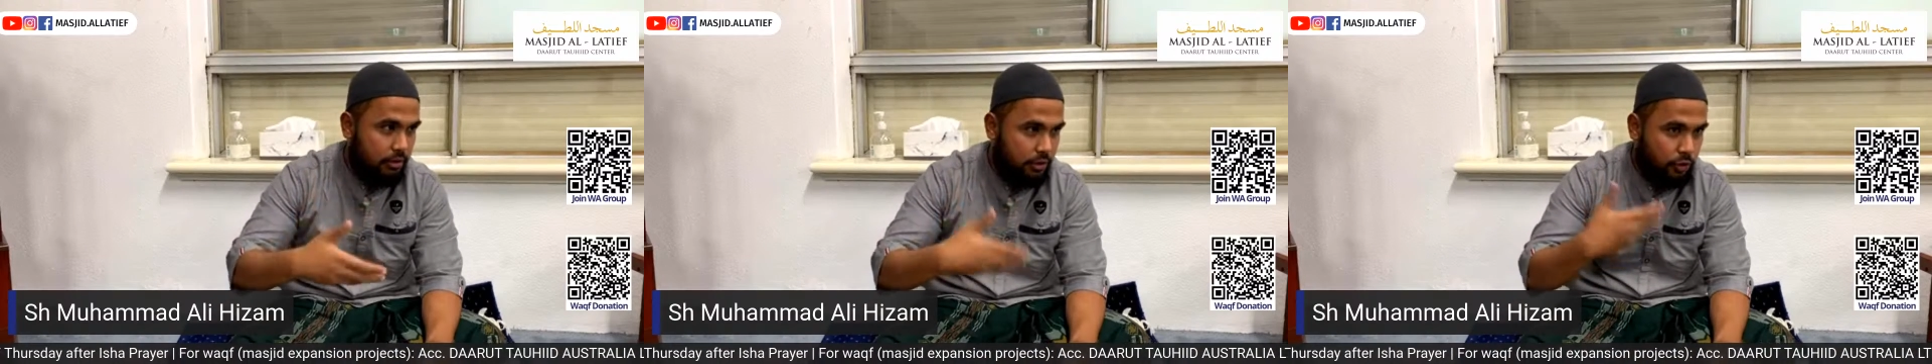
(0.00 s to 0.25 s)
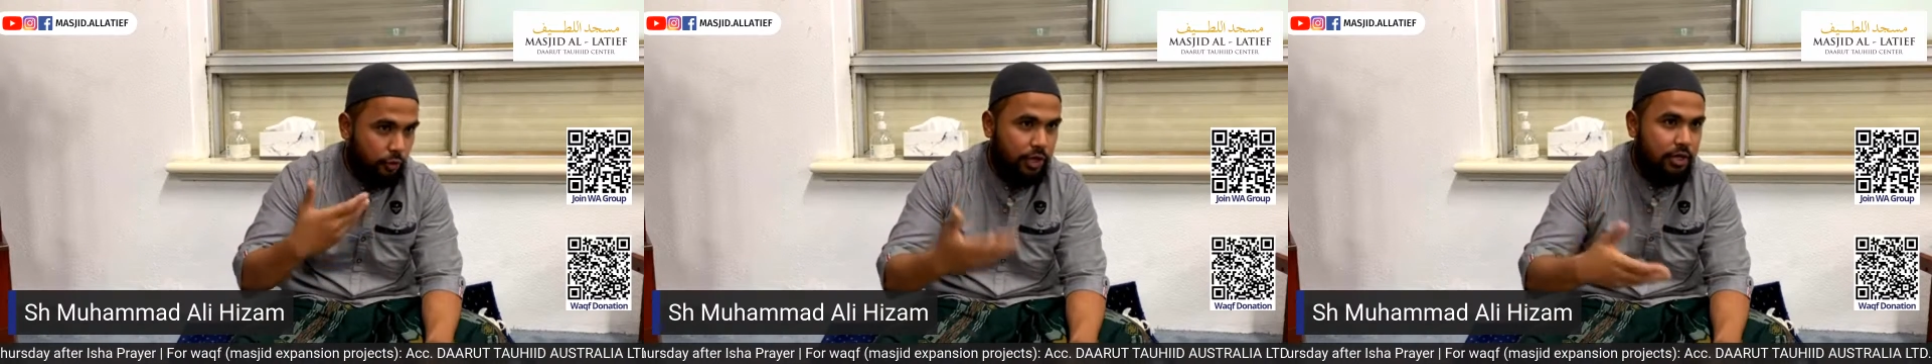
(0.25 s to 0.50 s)

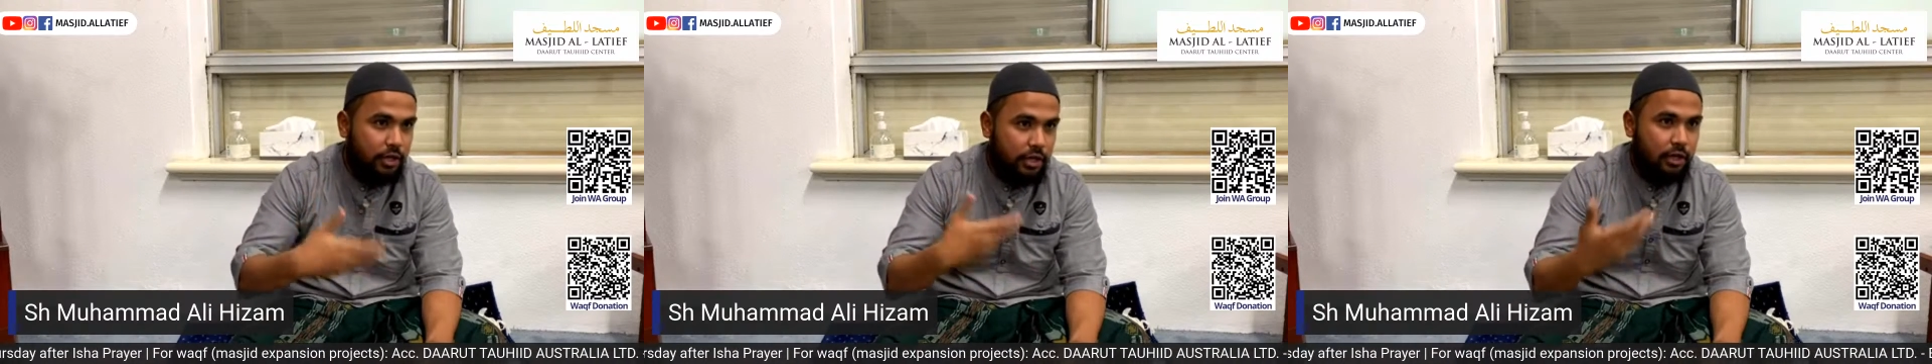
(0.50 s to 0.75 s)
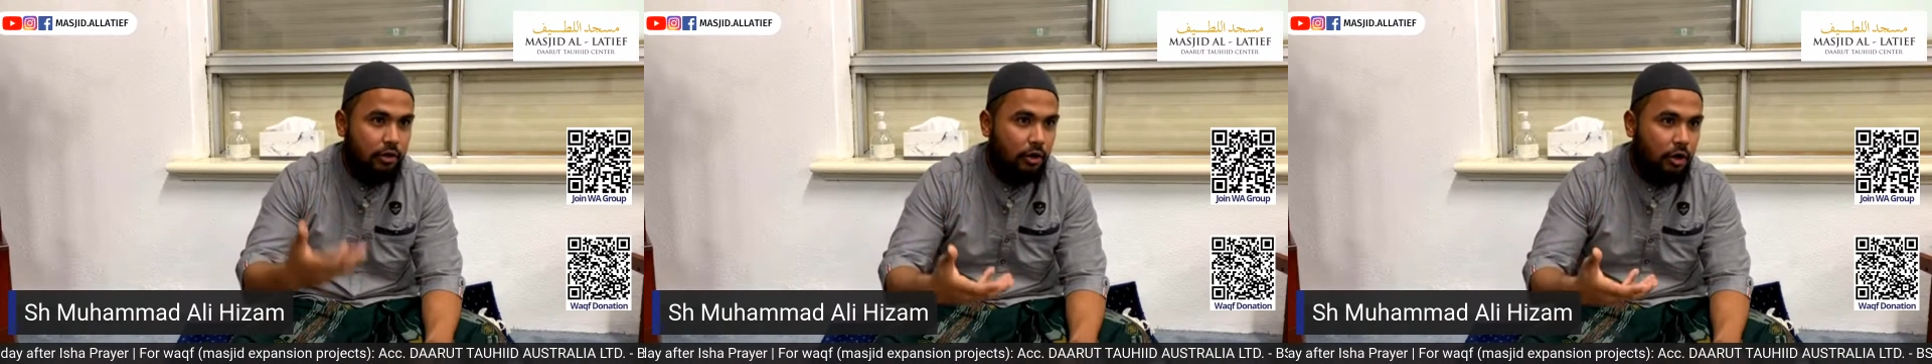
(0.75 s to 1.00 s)
doing the
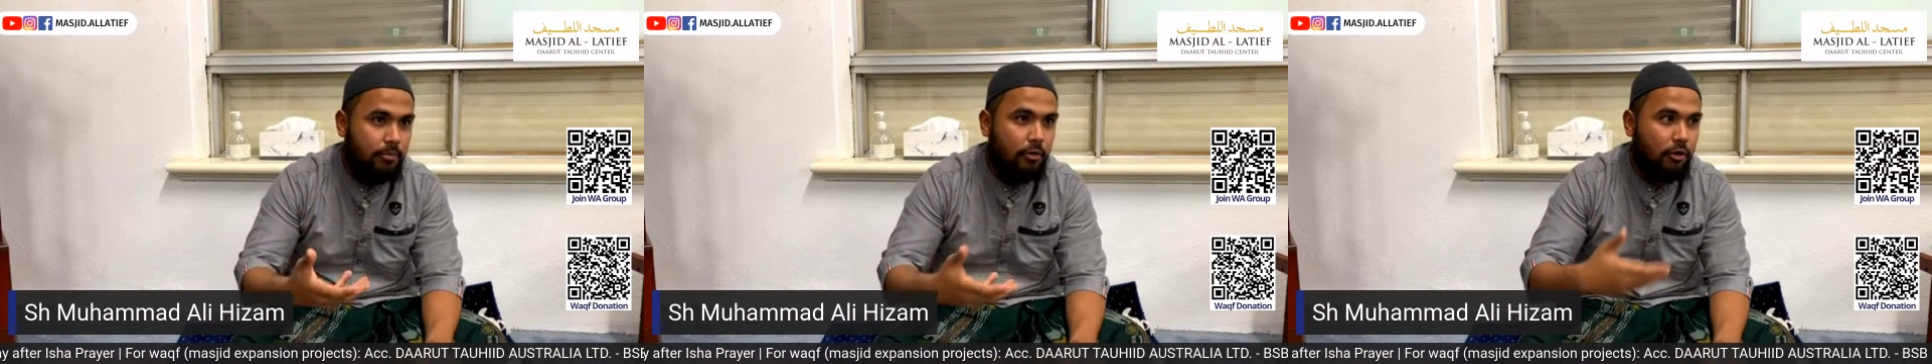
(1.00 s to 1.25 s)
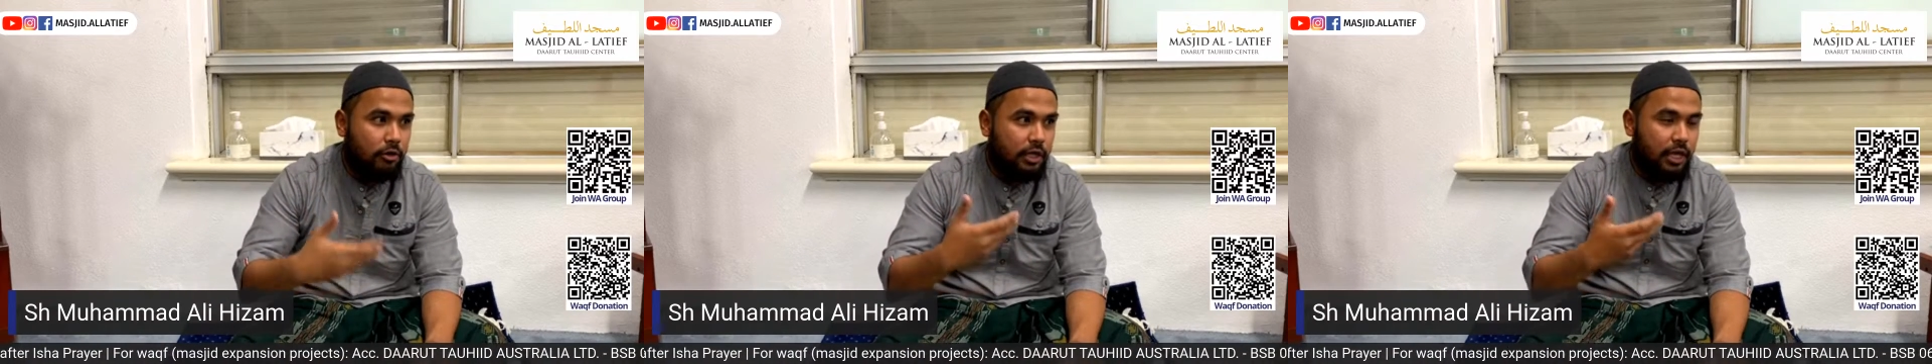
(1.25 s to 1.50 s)
ihram,
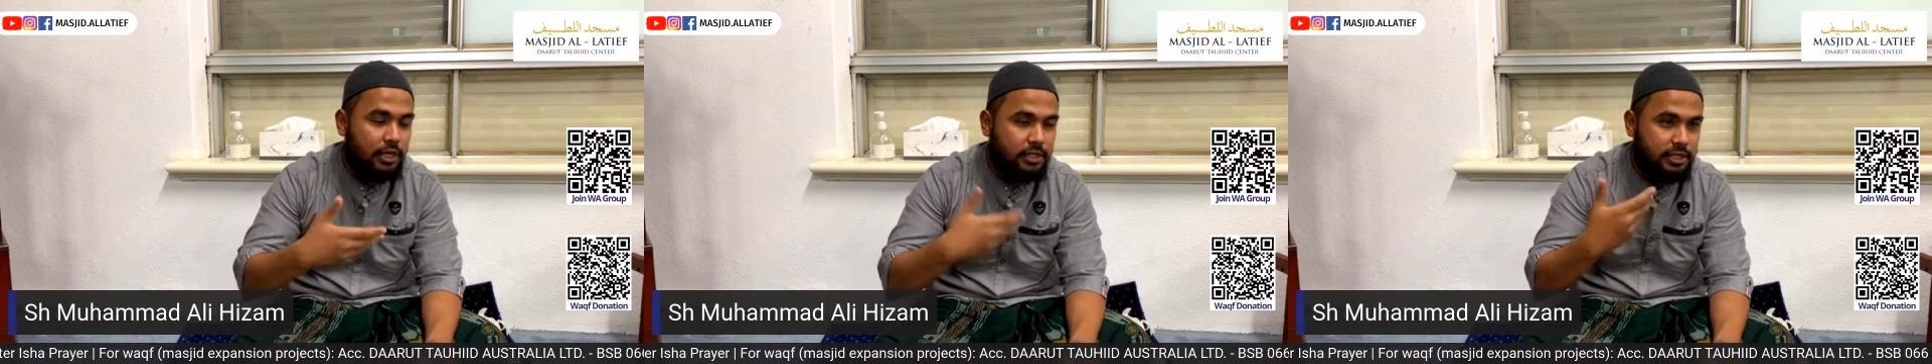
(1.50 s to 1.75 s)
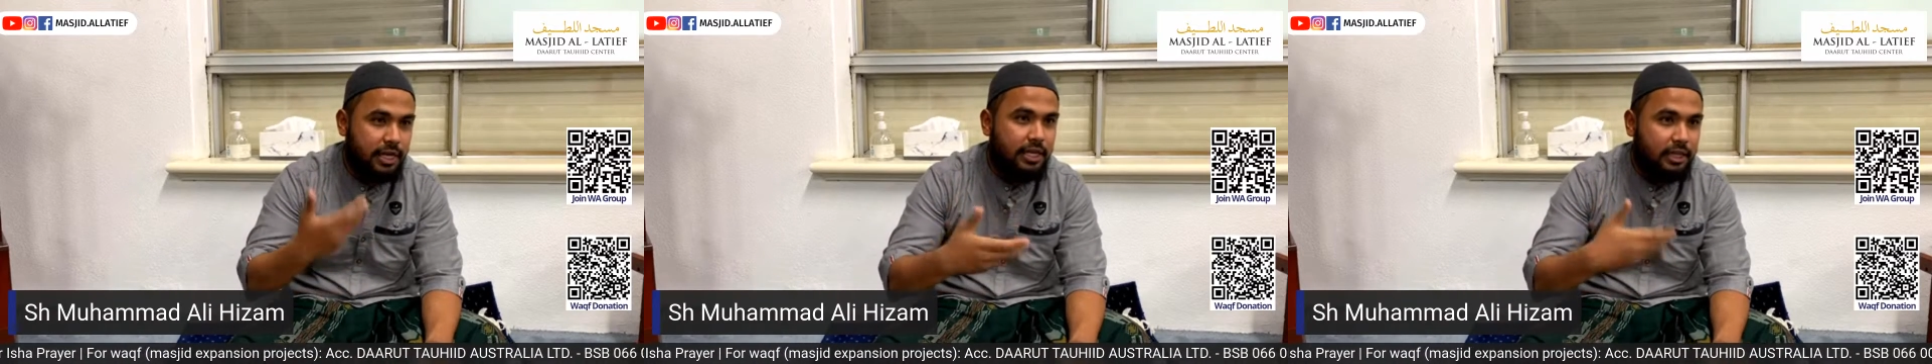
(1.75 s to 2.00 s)
or they
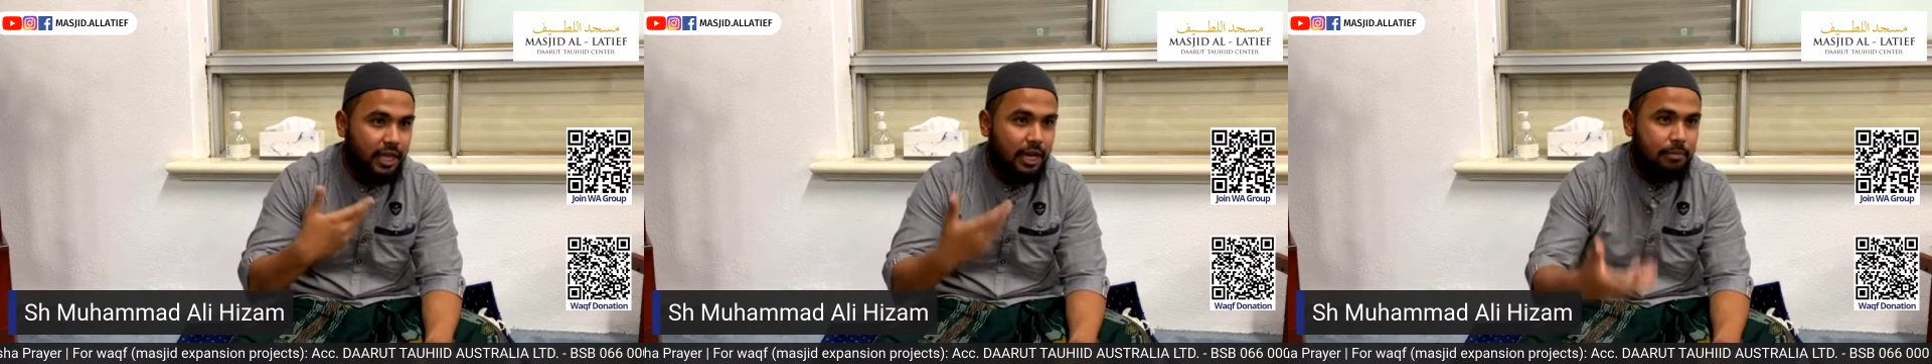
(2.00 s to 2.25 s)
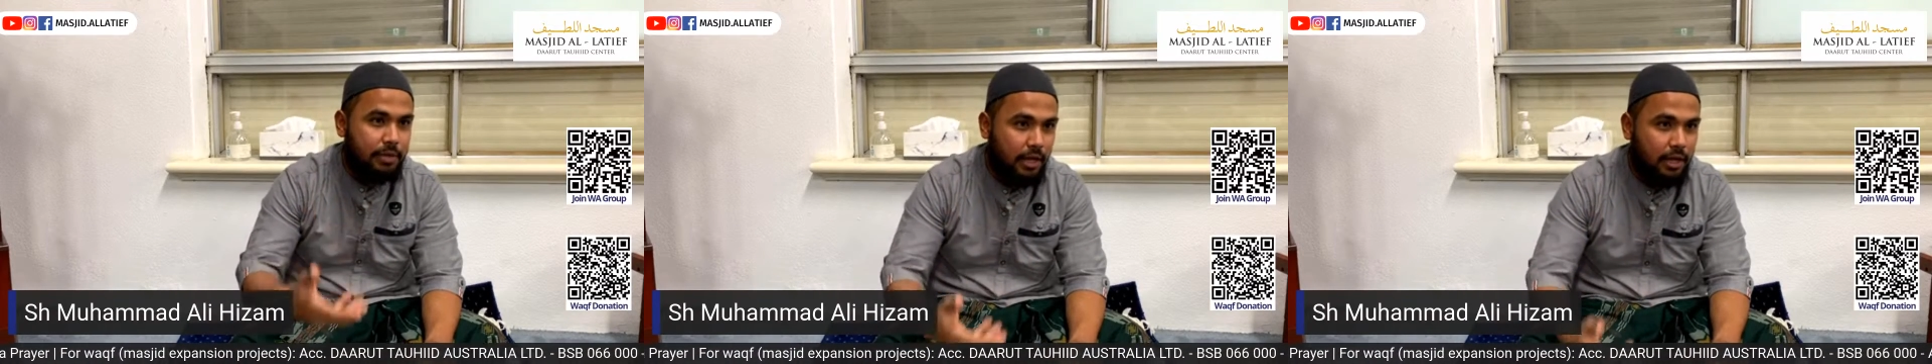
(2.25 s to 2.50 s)
say the
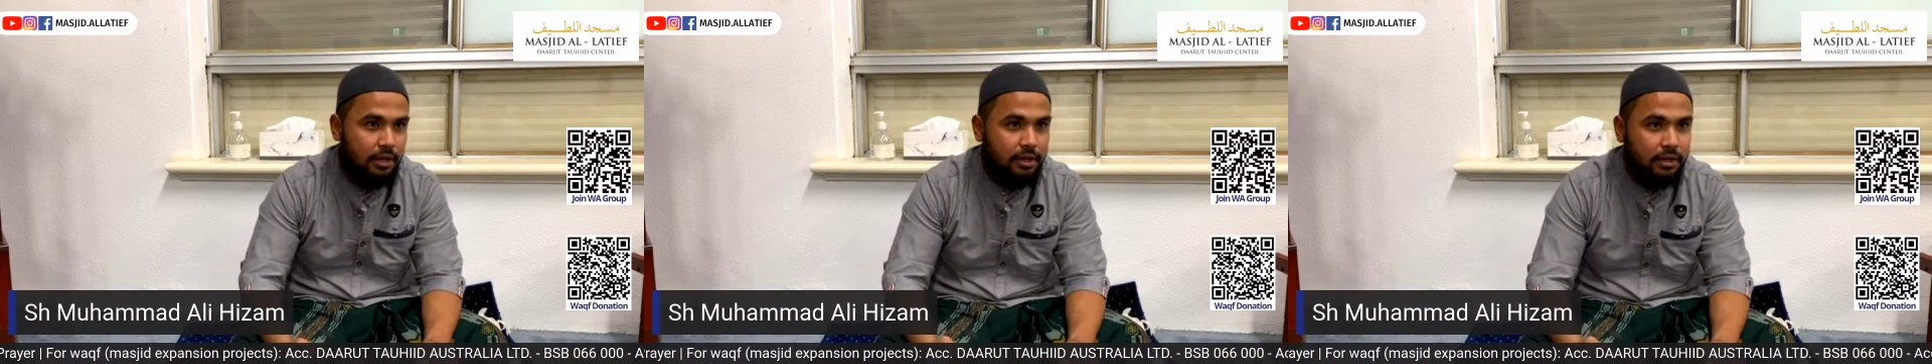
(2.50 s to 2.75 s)
talbiyah